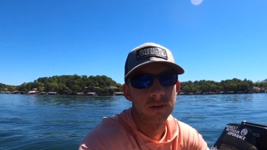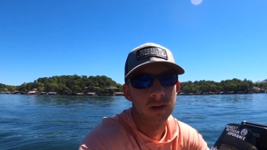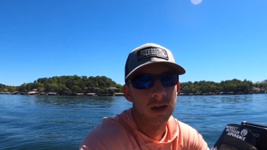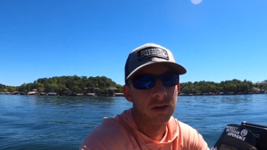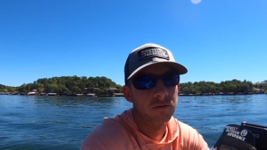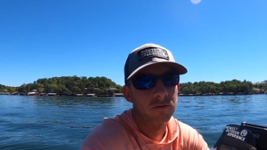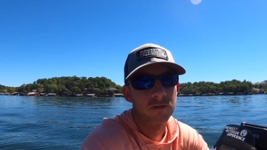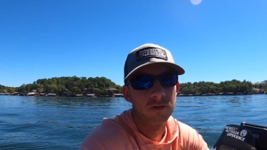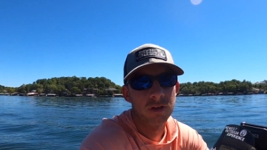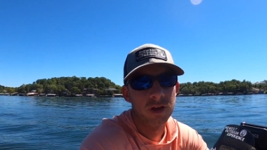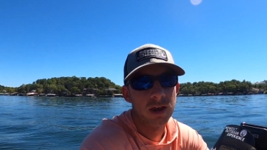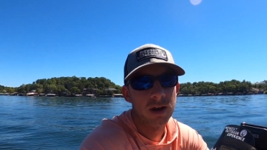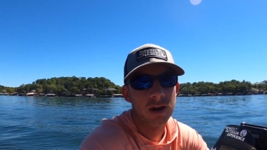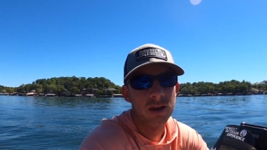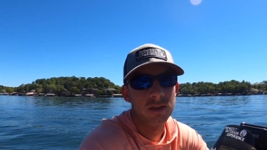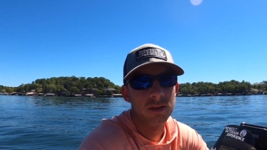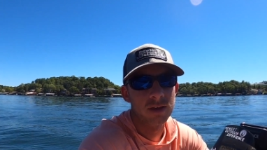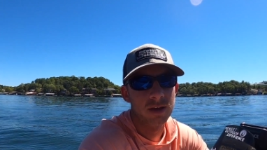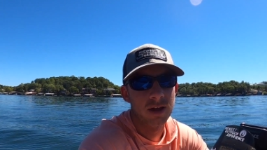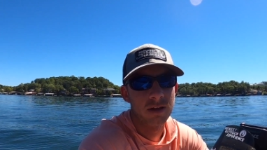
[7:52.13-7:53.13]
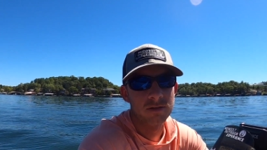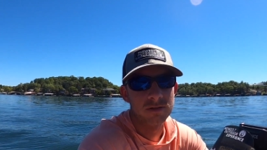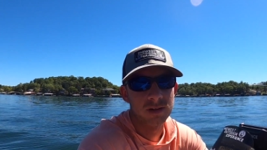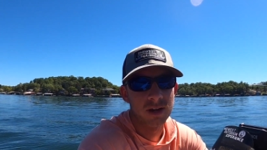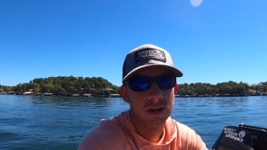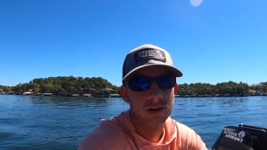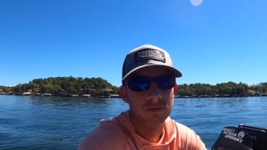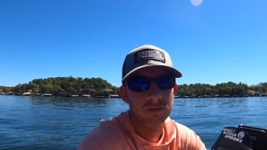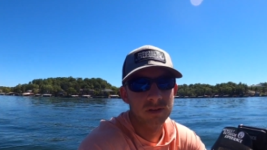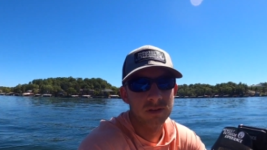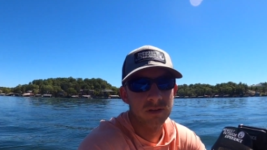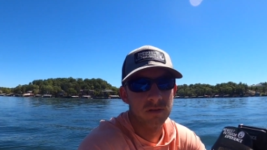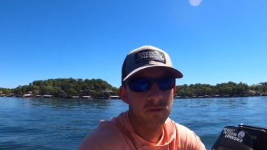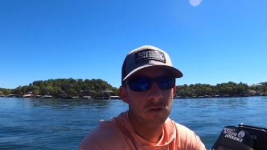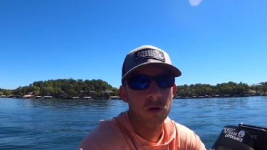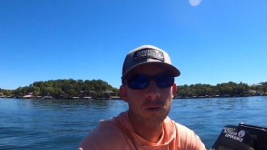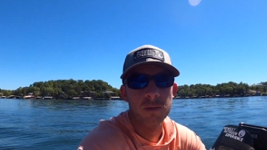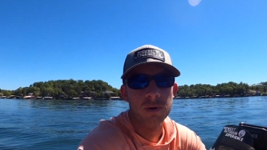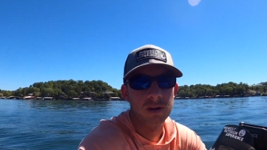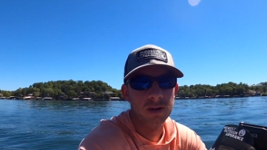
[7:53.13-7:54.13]
I haven't really hit anything outside of it. They've
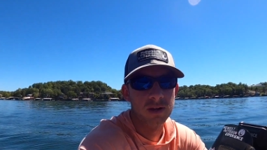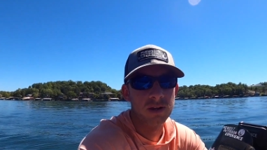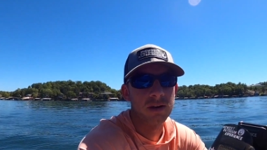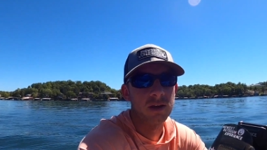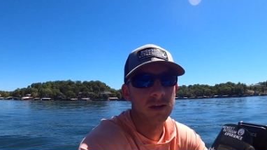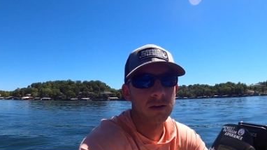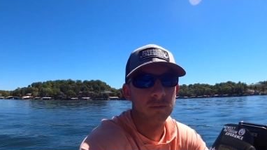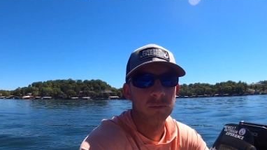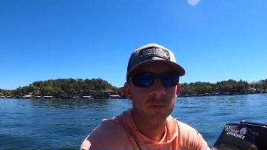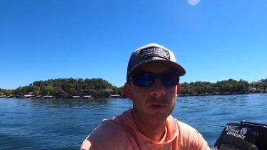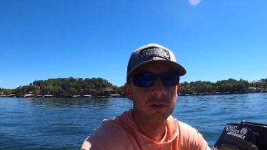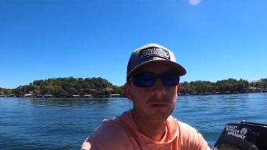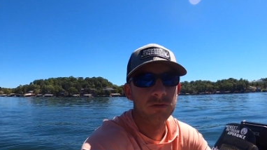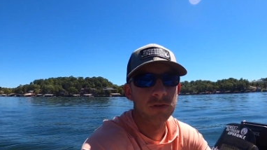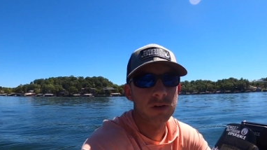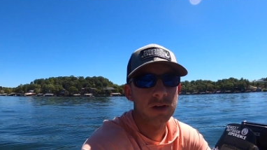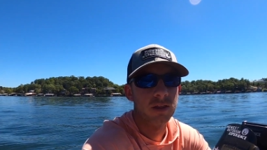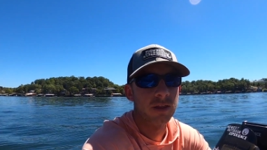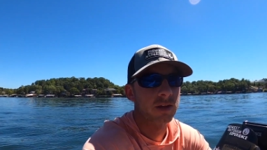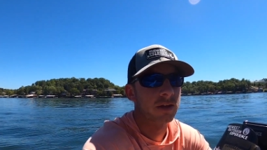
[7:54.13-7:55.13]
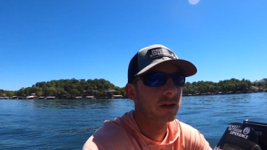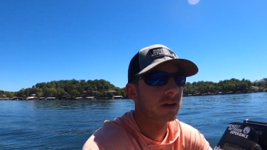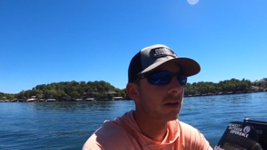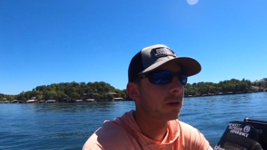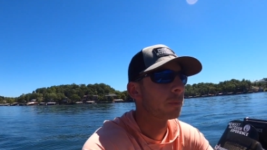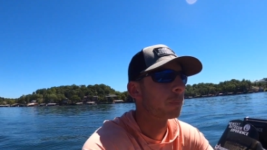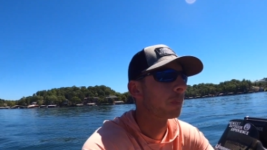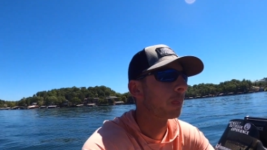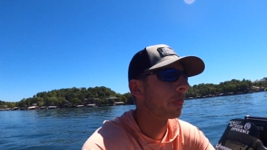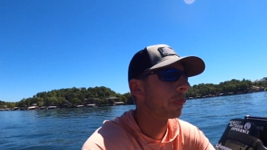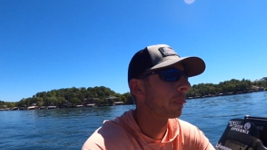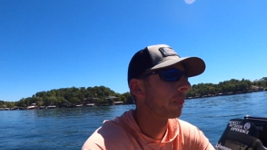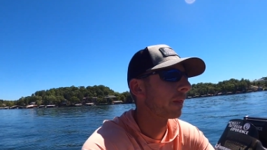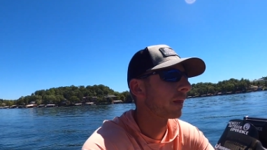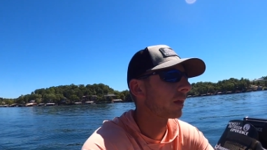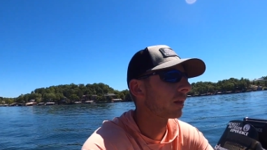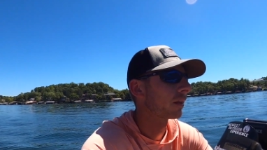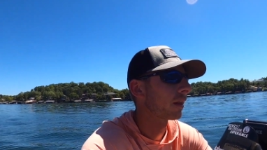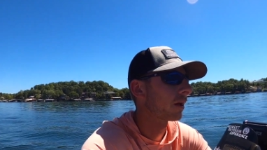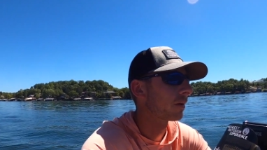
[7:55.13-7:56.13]
all been in it. But if you get like a
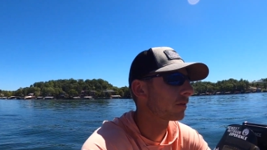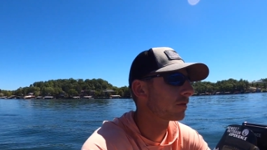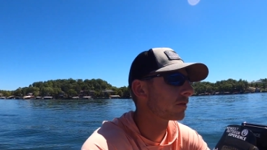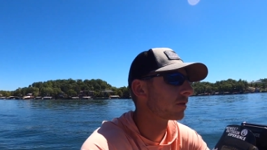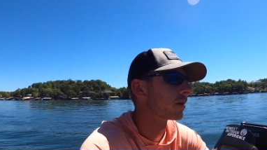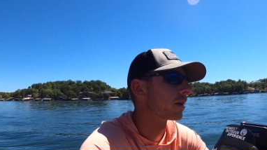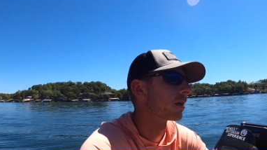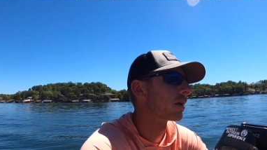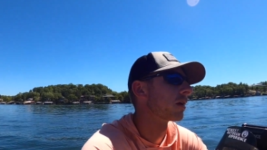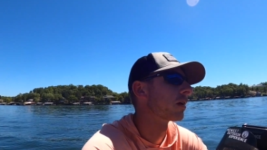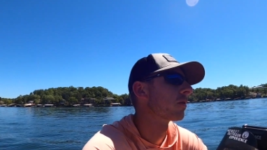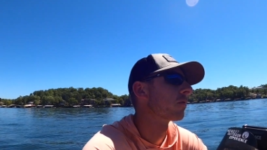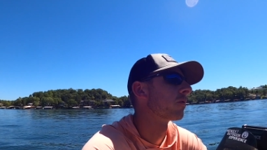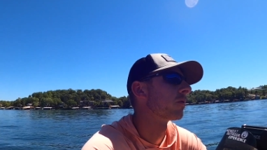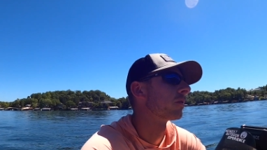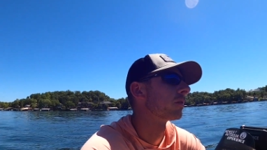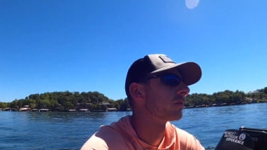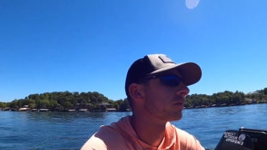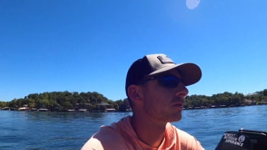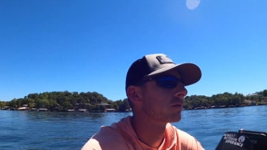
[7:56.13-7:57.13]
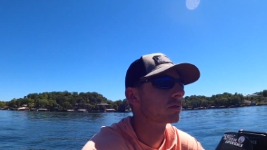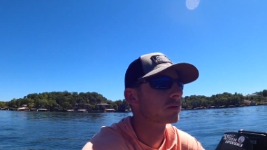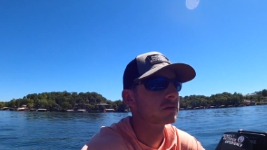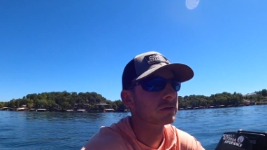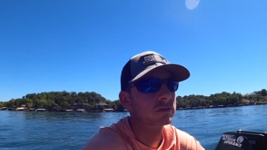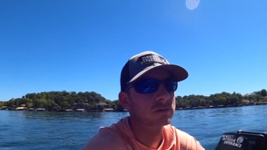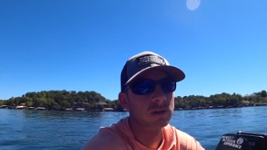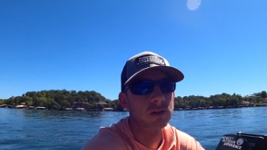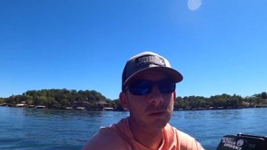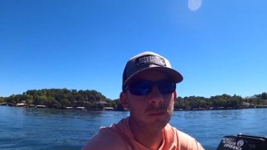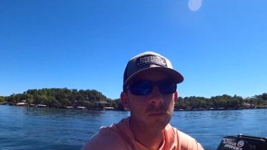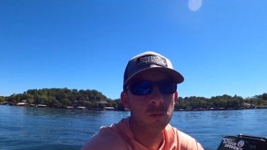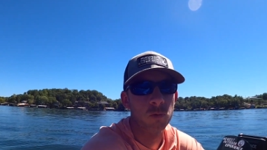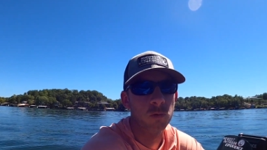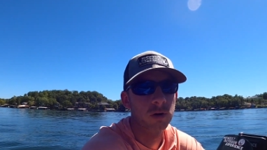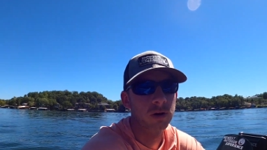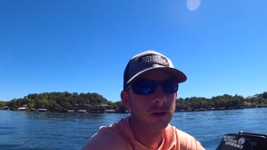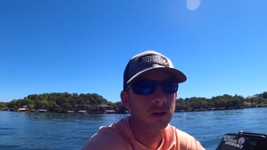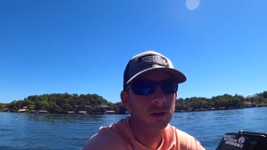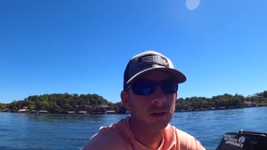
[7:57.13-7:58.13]
cloudier day, or it's like
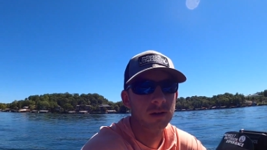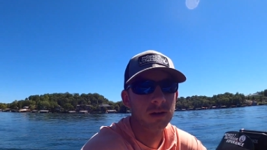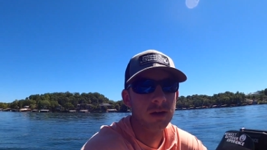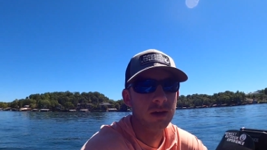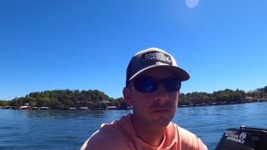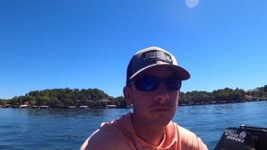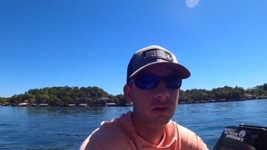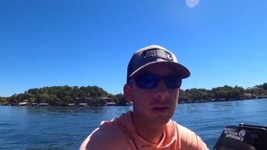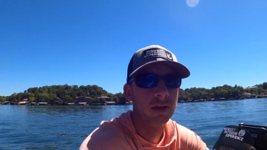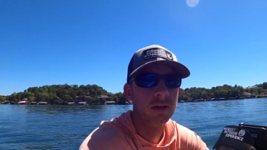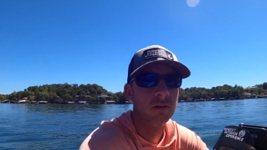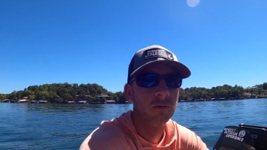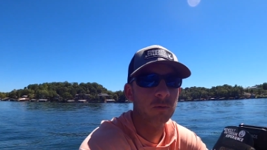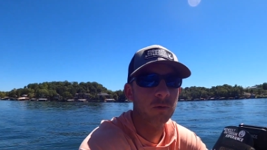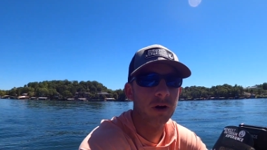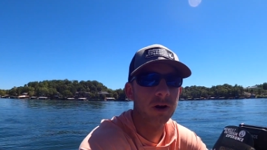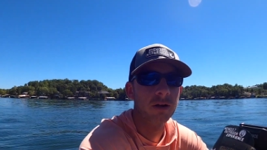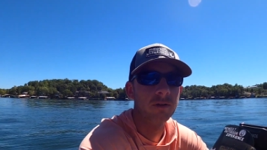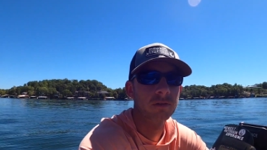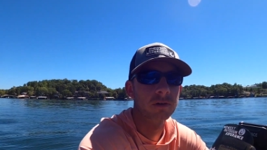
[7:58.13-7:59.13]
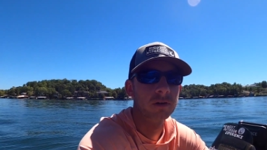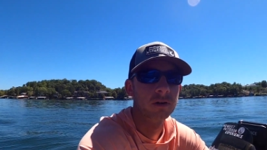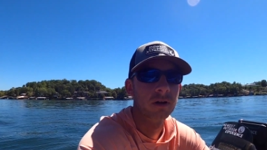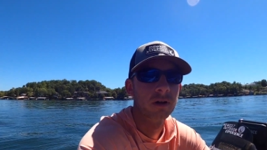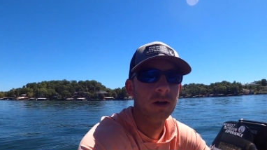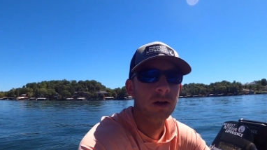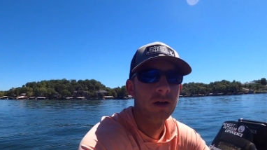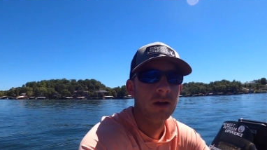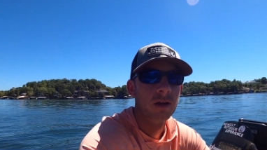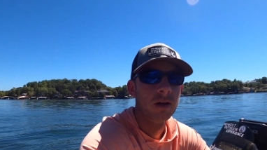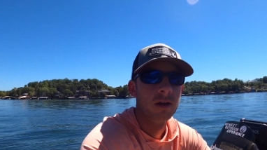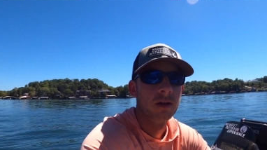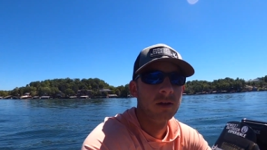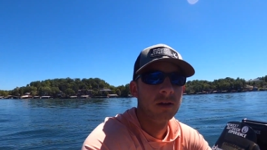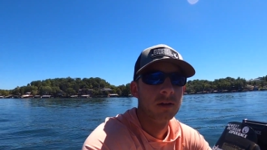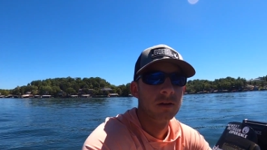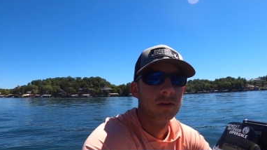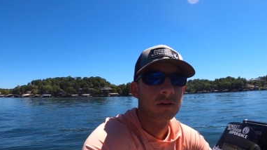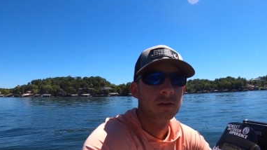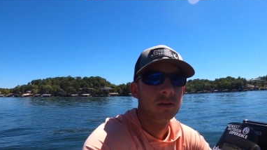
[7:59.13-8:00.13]
morning, evening, whatever,
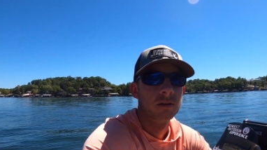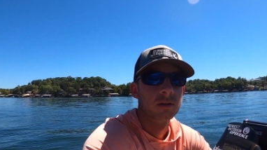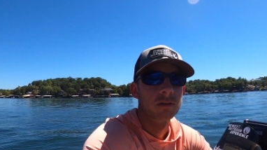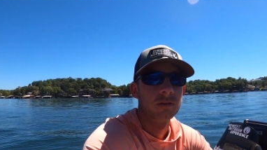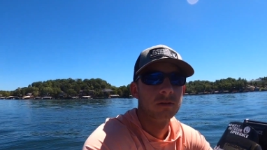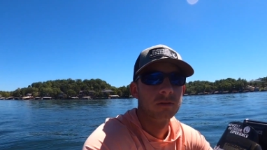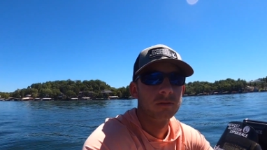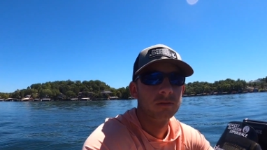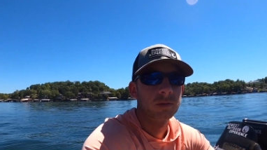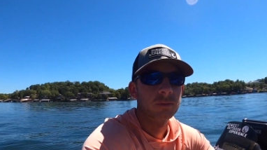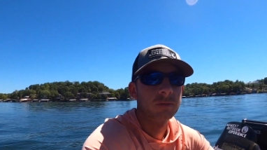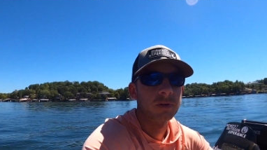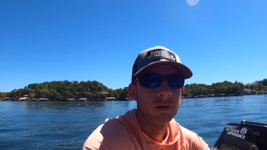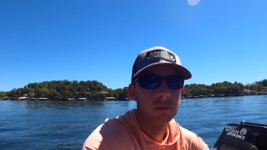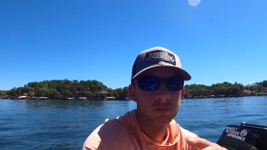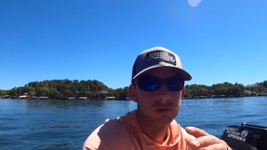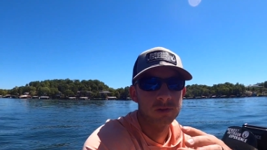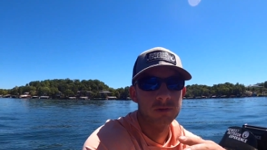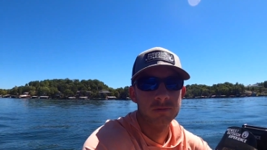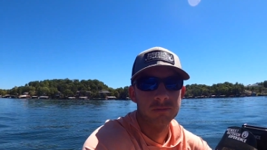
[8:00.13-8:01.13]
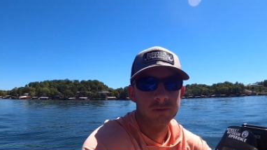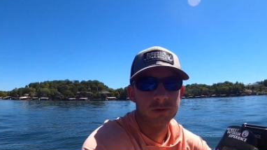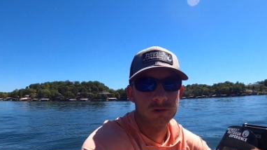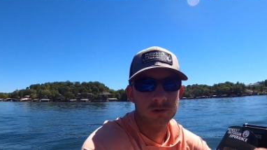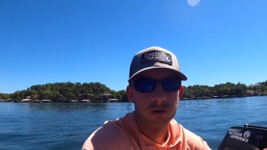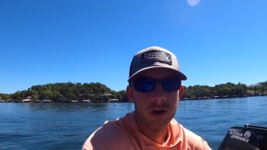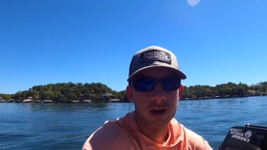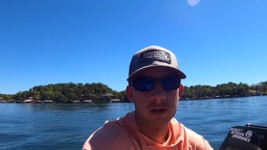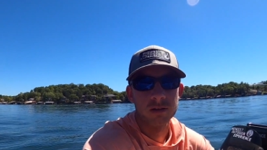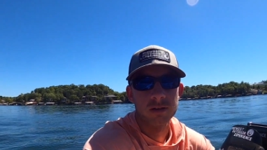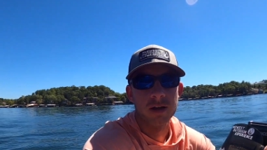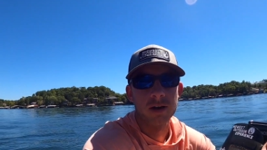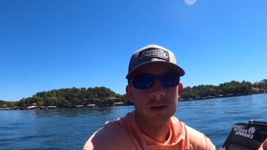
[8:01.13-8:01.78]
sometimes they'll straggle